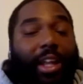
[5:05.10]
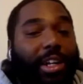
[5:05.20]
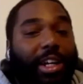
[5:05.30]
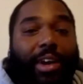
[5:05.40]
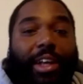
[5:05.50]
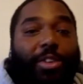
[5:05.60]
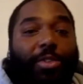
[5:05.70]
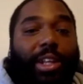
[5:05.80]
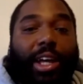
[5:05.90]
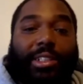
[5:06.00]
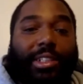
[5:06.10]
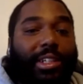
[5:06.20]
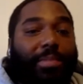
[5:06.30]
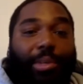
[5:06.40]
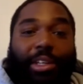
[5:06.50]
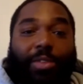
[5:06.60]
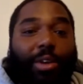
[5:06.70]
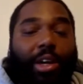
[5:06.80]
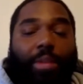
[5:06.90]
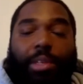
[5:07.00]
love Andy Reid. Like I said, being
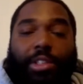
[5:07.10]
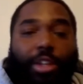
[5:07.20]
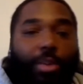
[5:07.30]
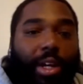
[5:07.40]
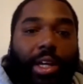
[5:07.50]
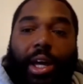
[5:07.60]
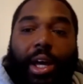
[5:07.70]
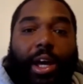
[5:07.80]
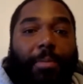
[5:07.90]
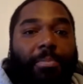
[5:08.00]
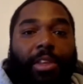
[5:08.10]
around him, he's a great guy,